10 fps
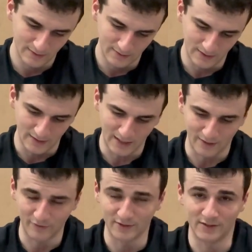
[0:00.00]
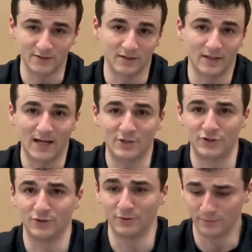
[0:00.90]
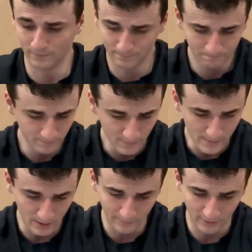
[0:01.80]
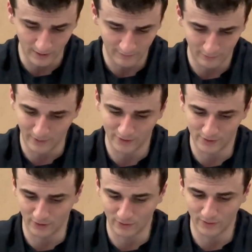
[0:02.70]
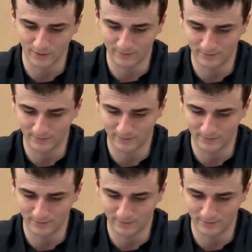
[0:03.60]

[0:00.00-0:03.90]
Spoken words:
And yeah, if this is the last shoe LeBron ever wears in the court,